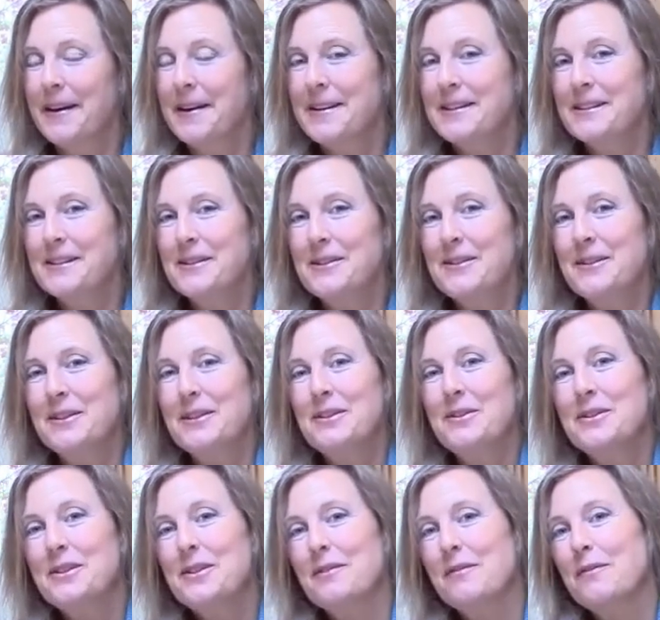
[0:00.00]
So you can
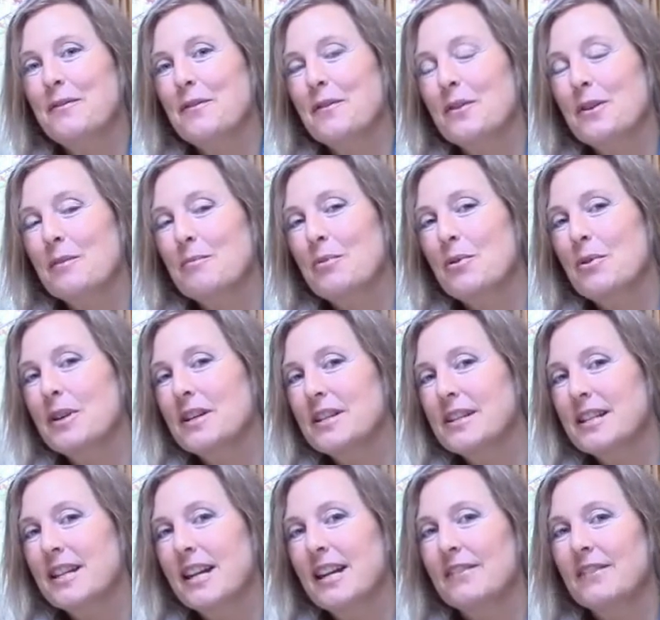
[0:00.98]
use it for
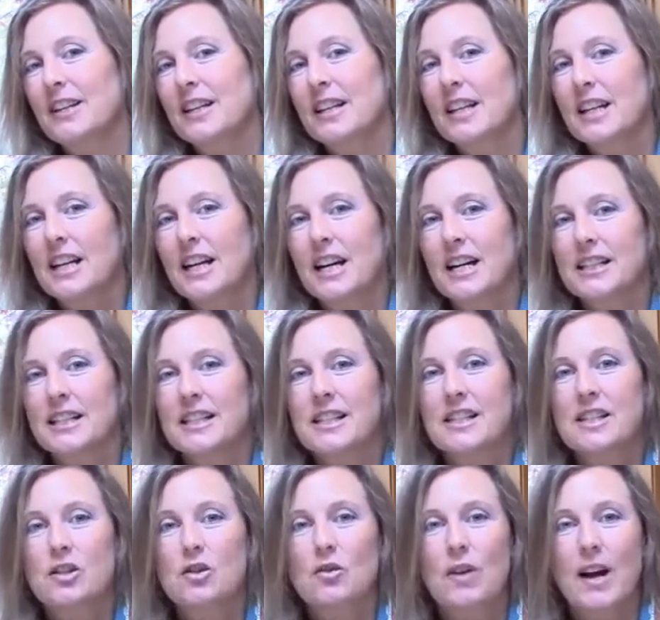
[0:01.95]
poison ivy, cuts,
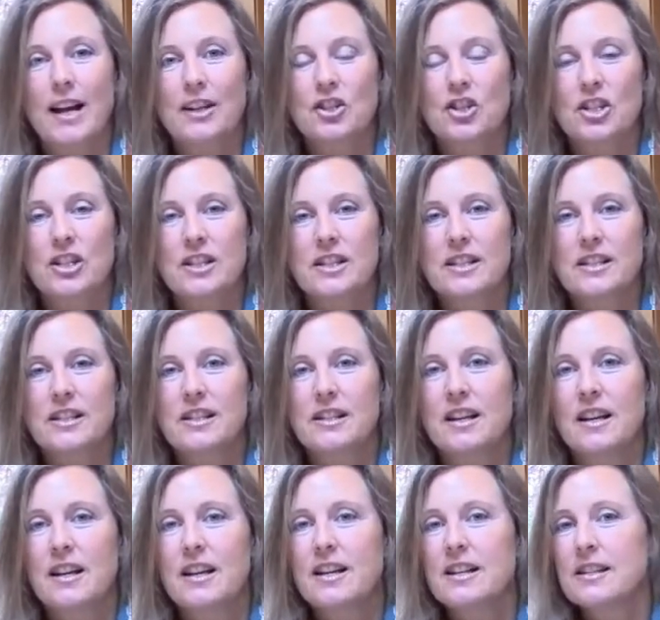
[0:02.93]

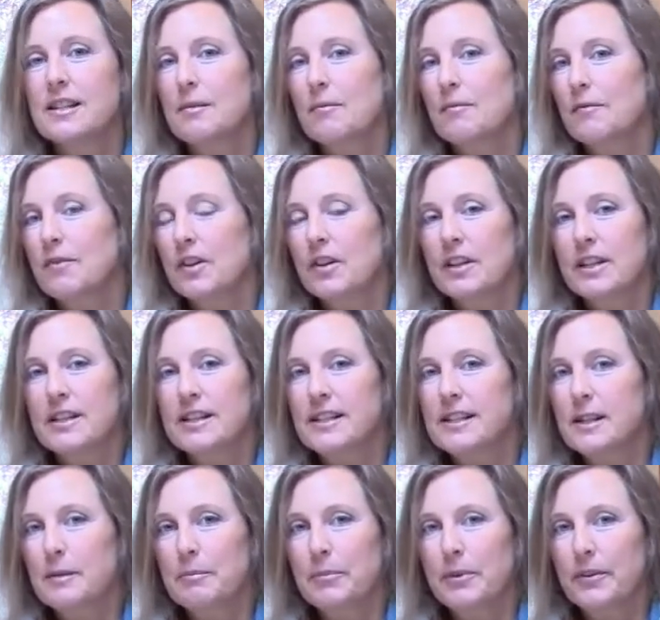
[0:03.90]
scratches, some very
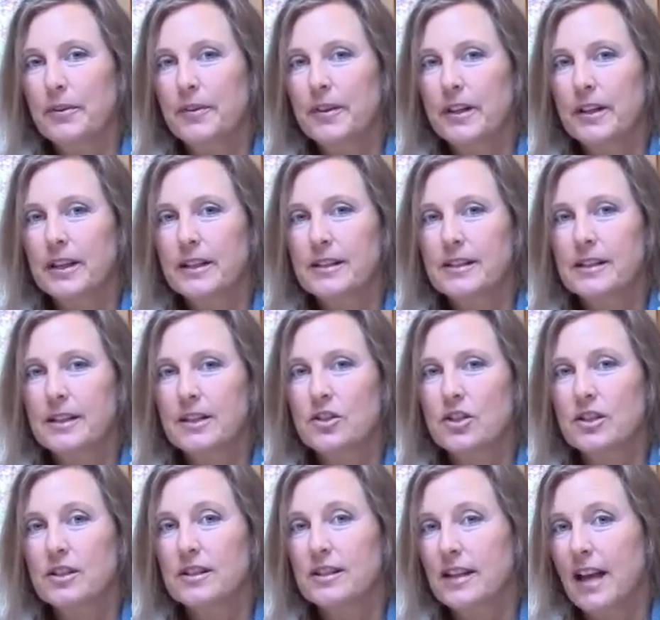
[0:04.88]
simple things
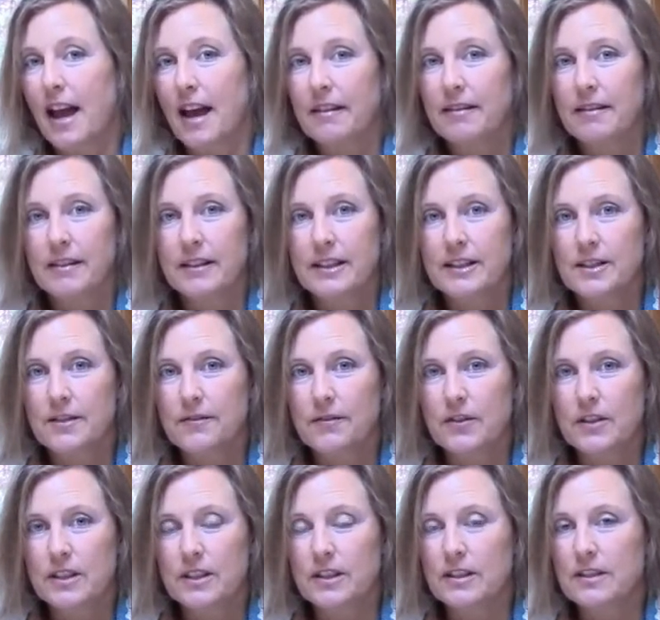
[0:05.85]
such as athlete's
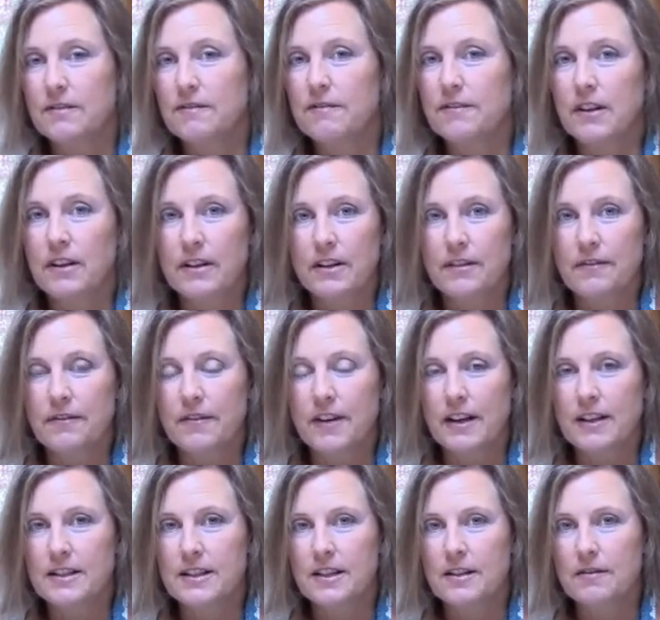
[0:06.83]
foot. It's very
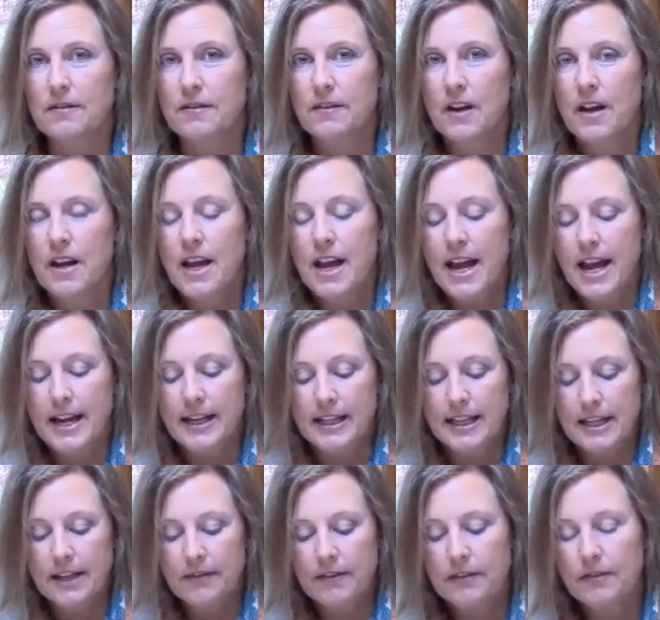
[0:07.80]
effective. And
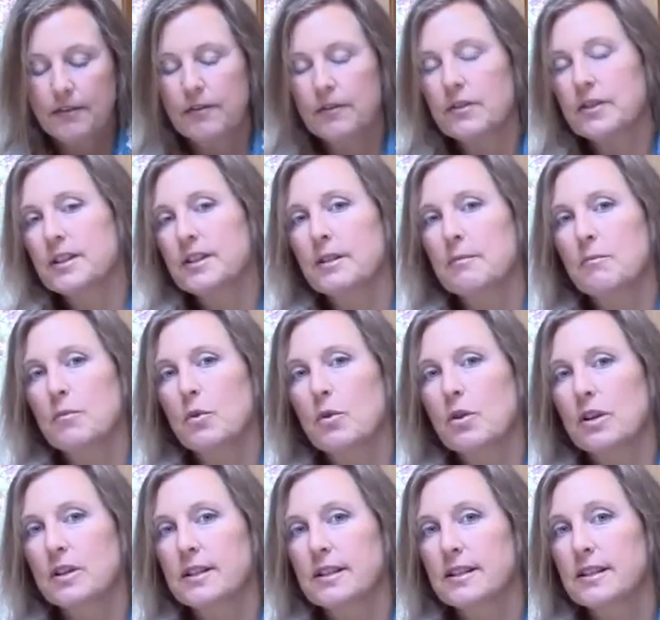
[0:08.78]
even for some
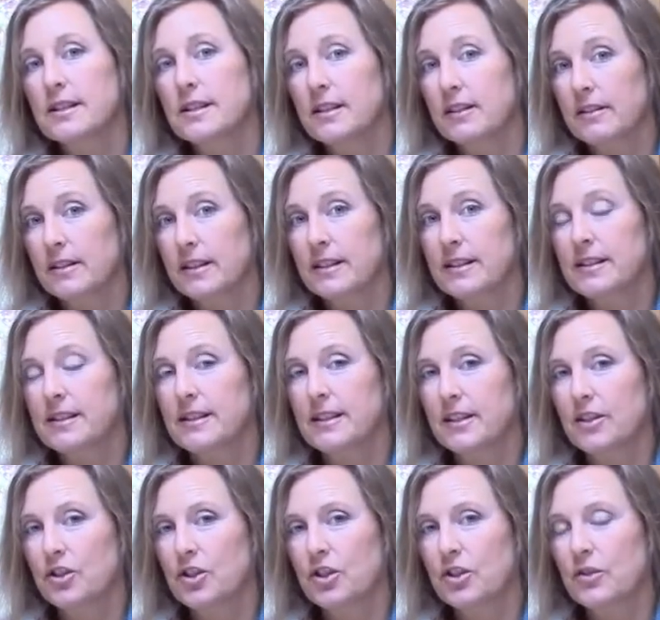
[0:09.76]
more serious
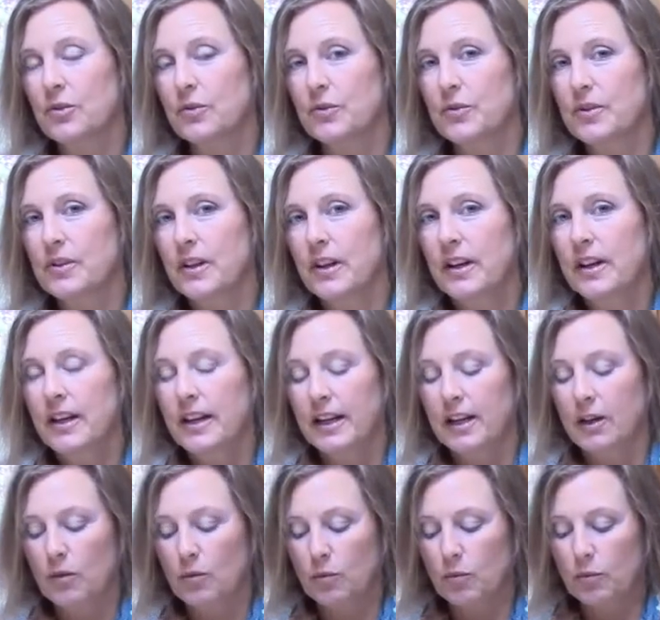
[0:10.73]
issues,
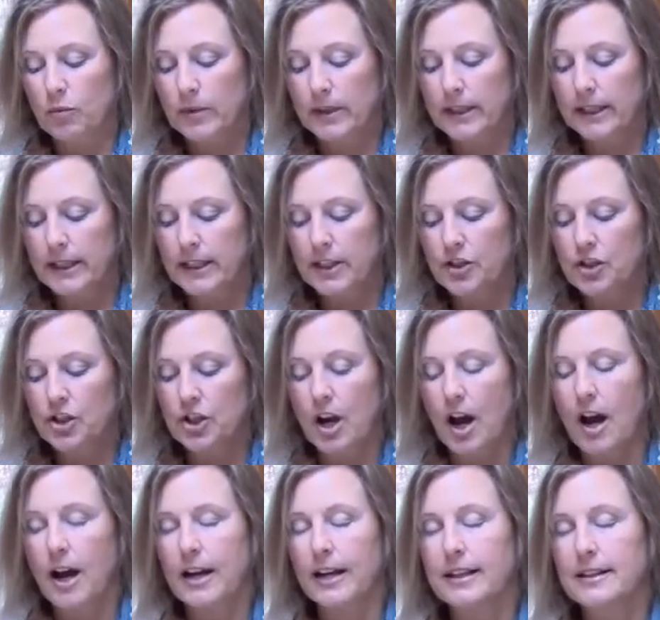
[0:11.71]
it really
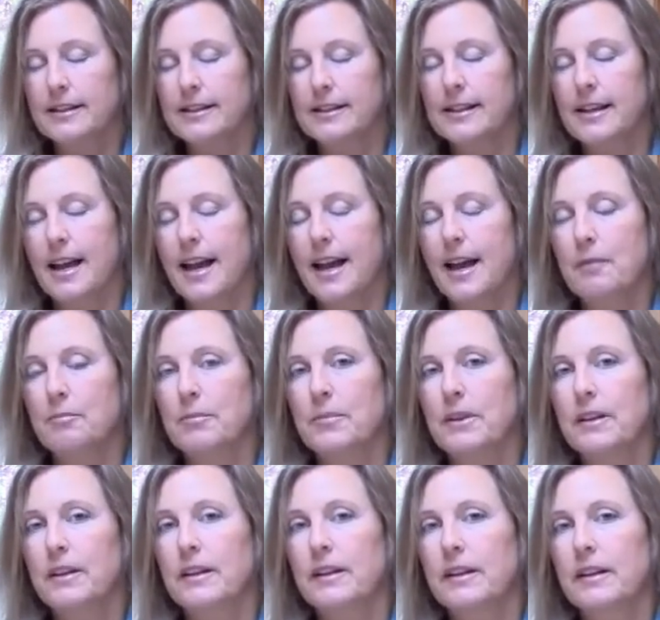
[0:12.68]
shines at
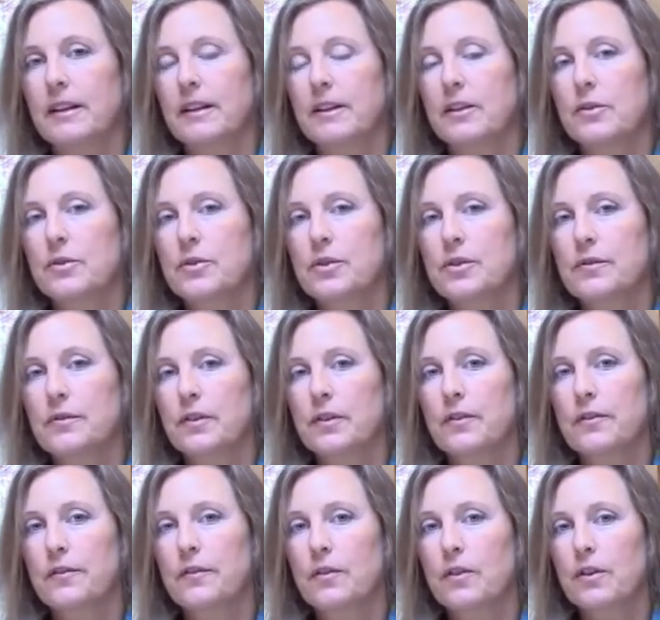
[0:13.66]
being
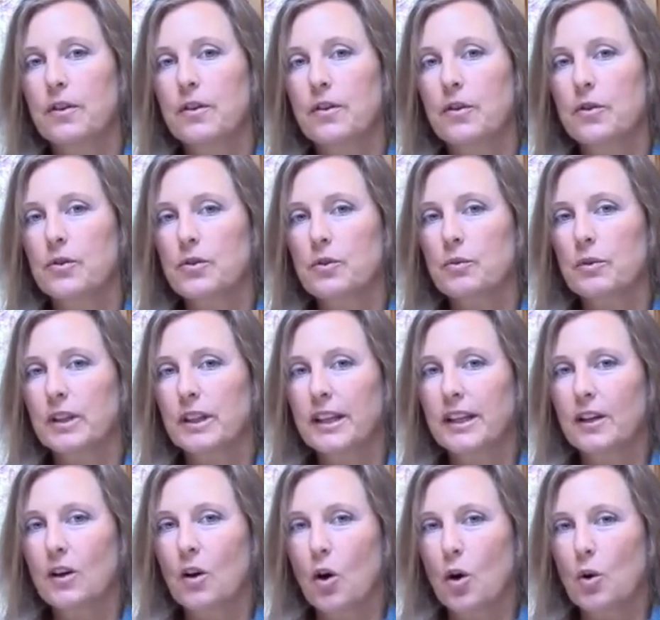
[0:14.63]
useful for those
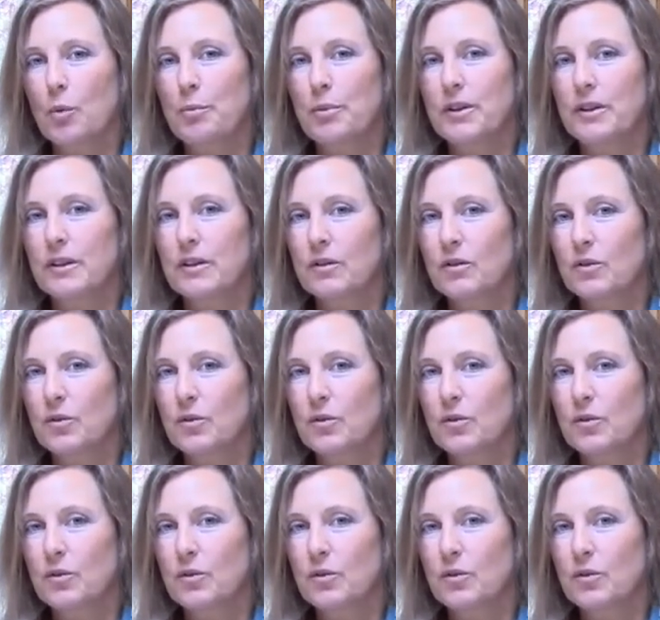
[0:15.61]
really open,